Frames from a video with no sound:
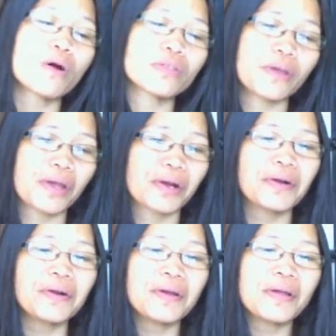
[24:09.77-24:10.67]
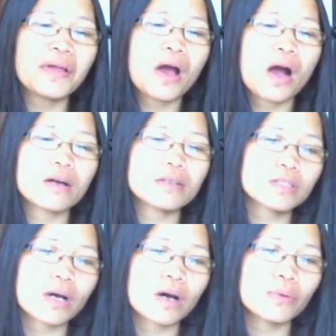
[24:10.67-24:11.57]
there. Also,
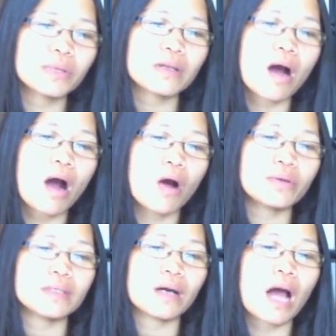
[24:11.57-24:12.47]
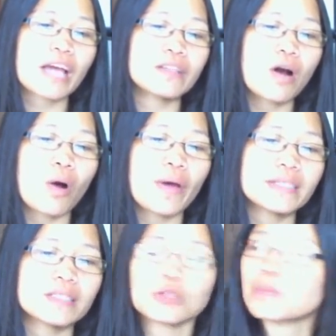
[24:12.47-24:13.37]
I know
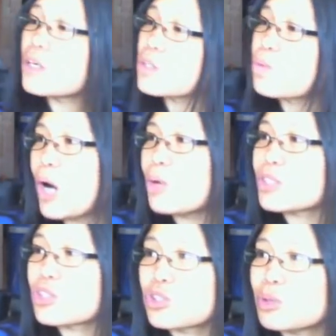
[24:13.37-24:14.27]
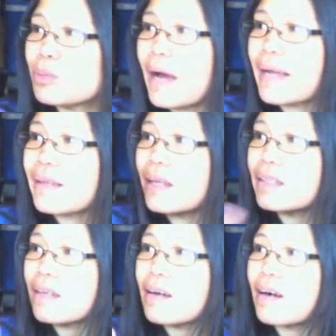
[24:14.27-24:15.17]
Oasis because we always drove by that in
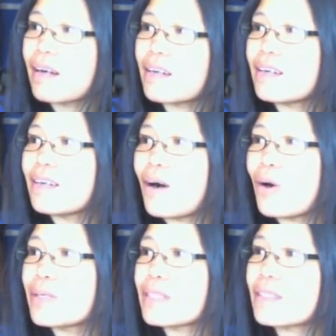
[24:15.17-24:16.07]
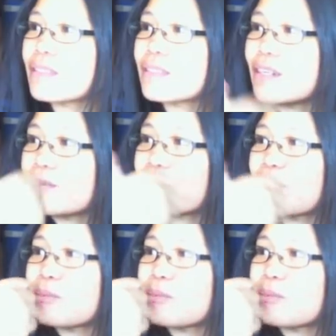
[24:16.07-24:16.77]
the car. Oasis near from